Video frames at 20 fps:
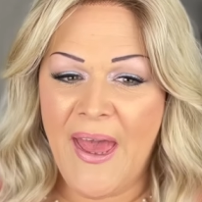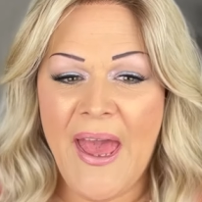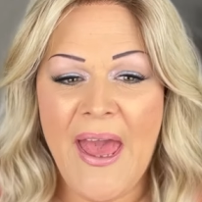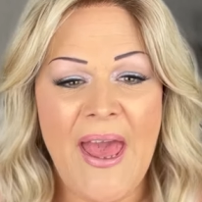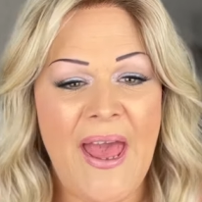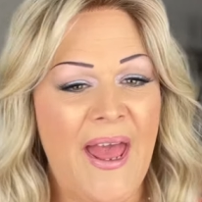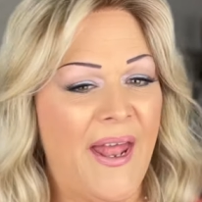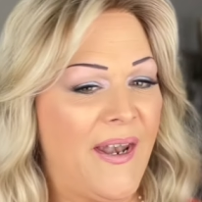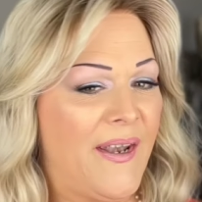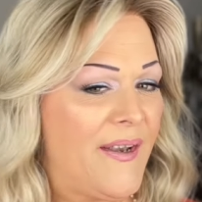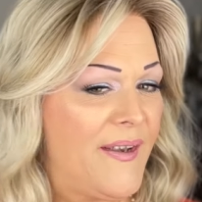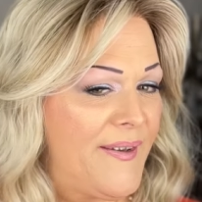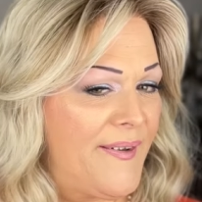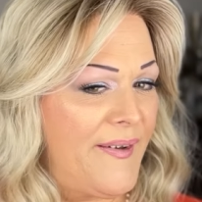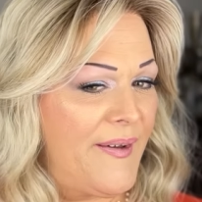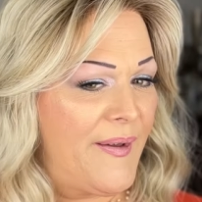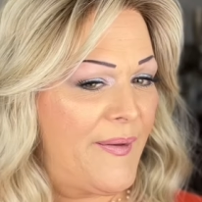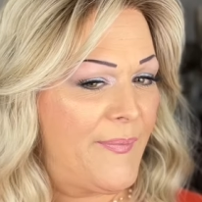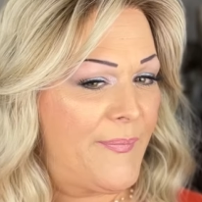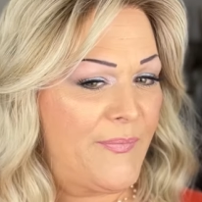And
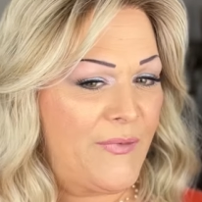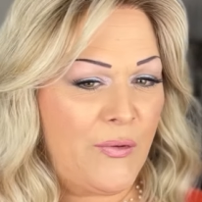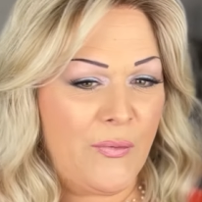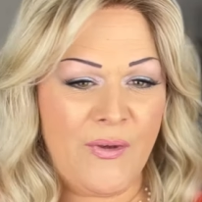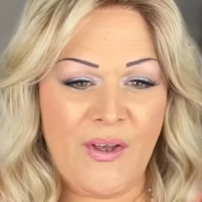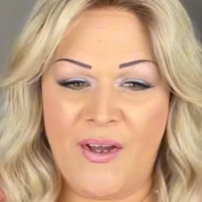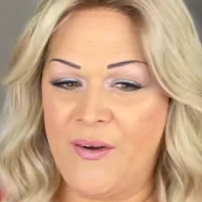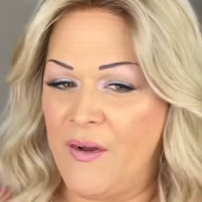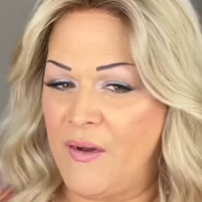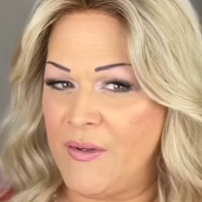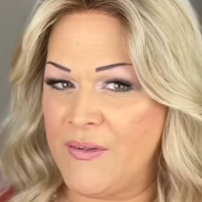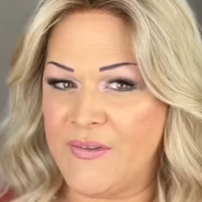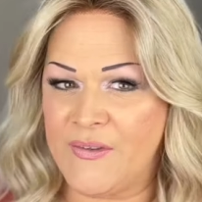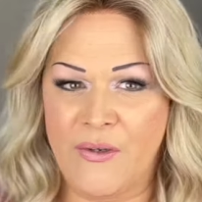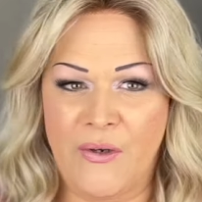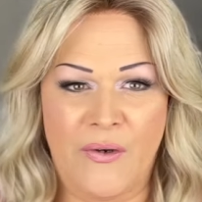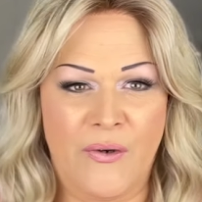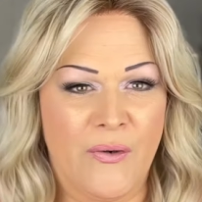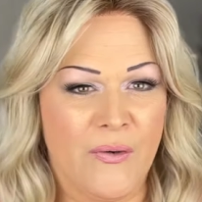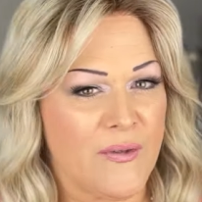you can
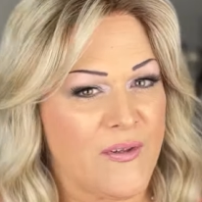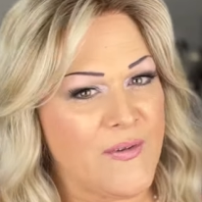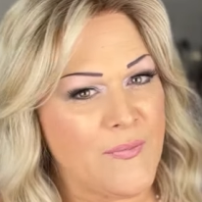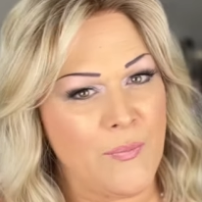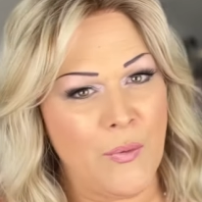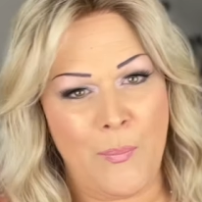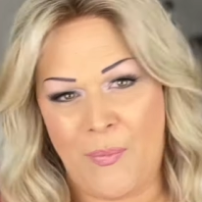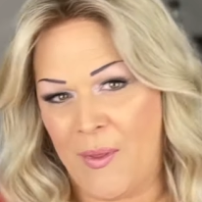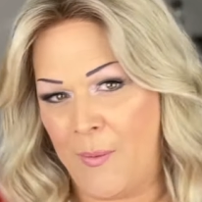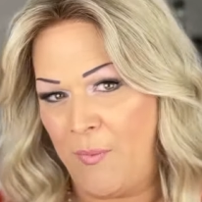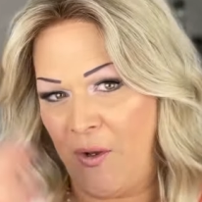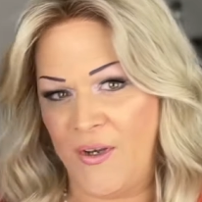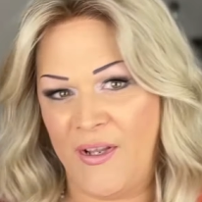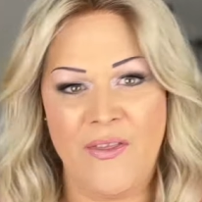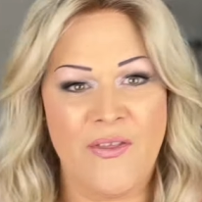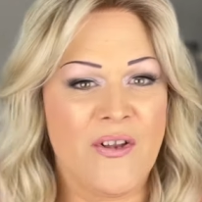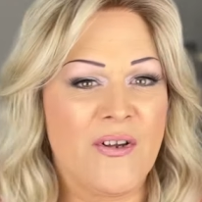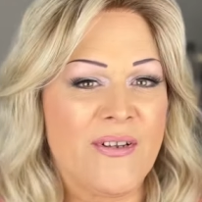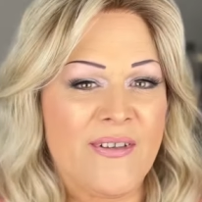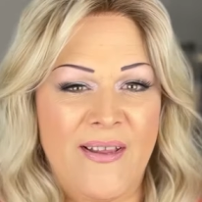also swoop them on
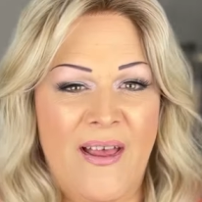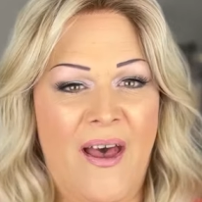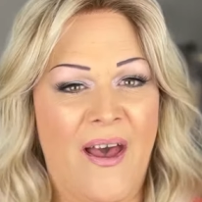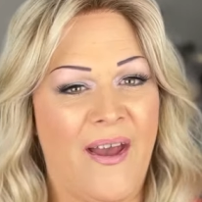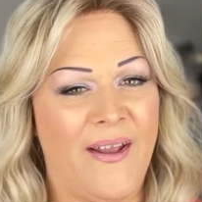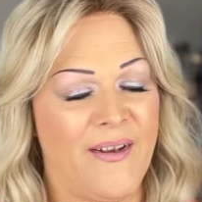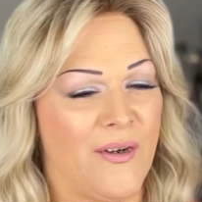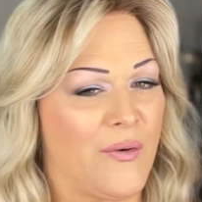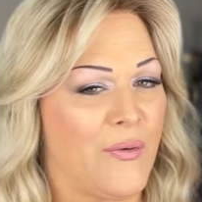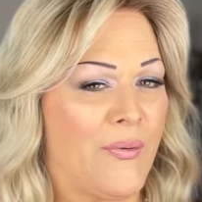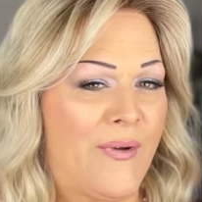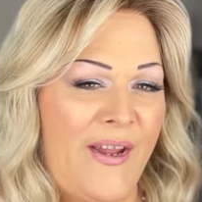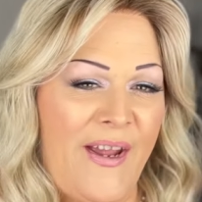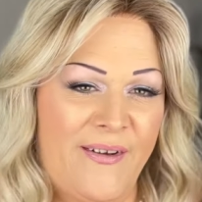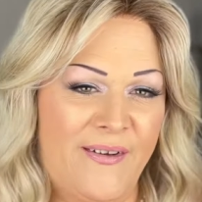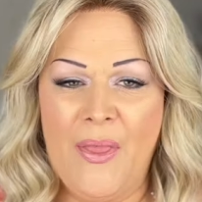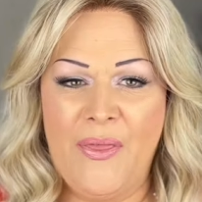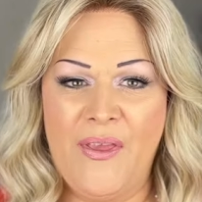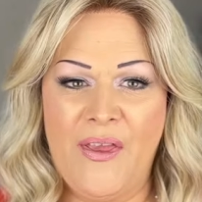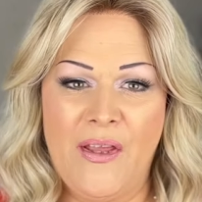either side and create
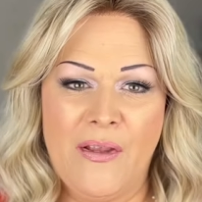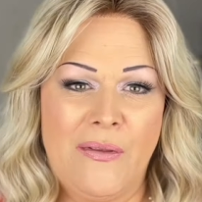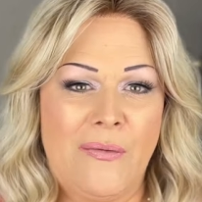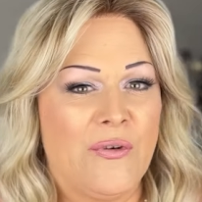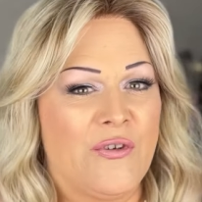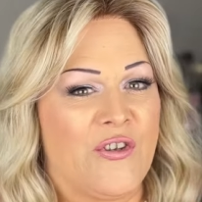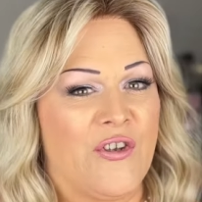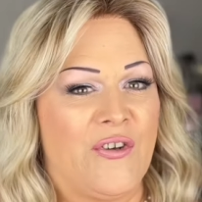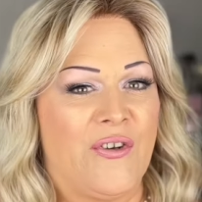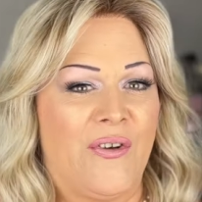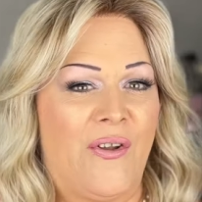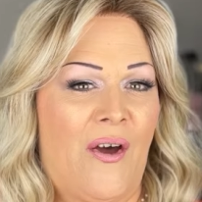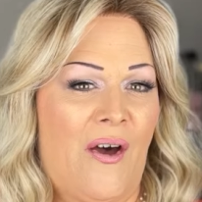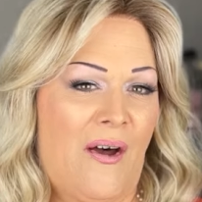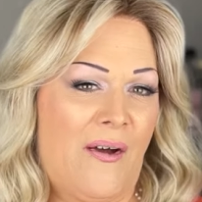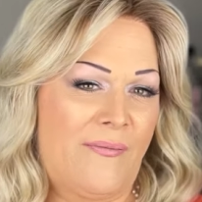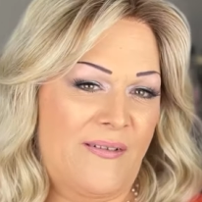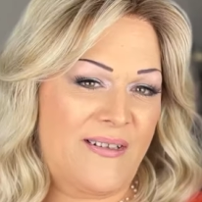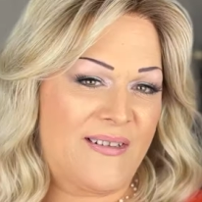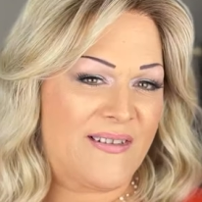the illusion
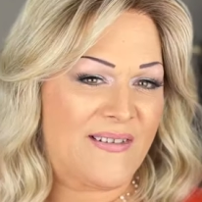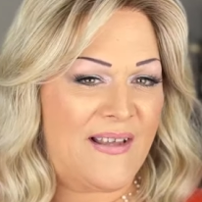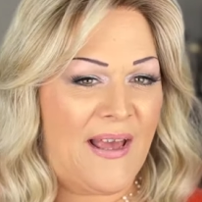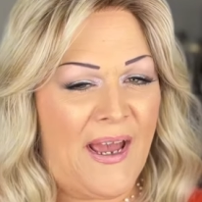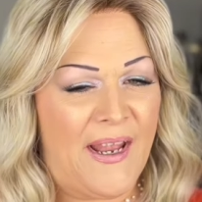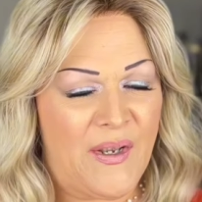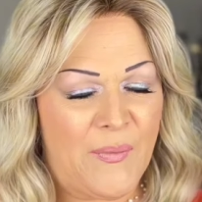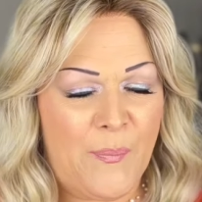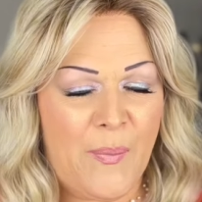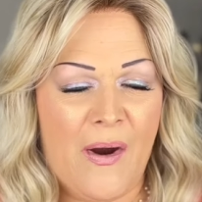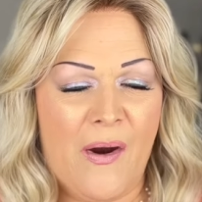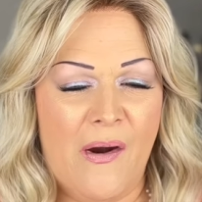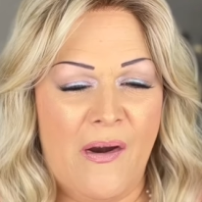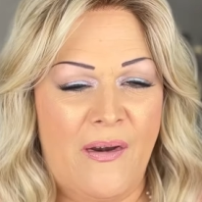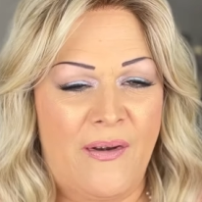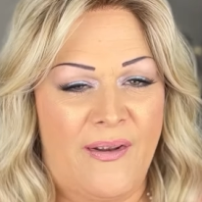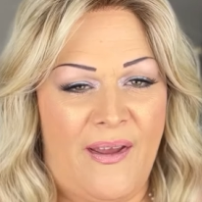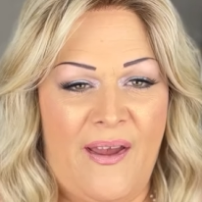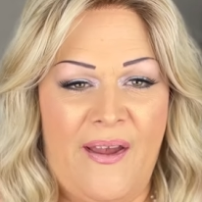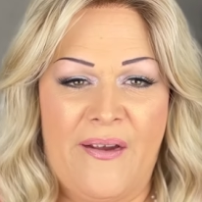of a side
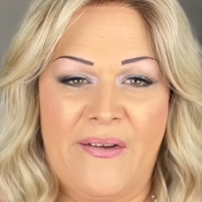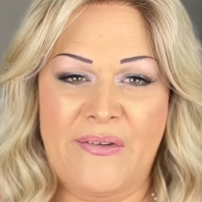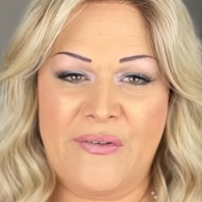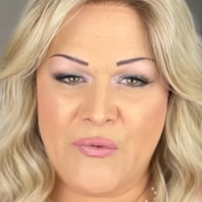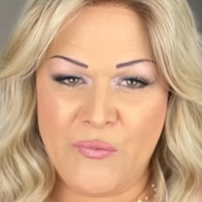part as